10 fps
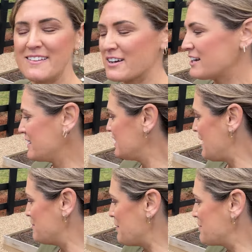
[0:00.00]
They're going to
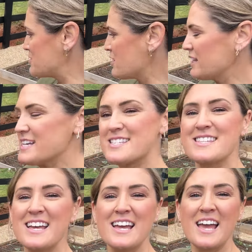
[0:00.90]
climb up the trellis.
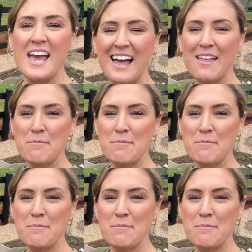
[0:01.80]
I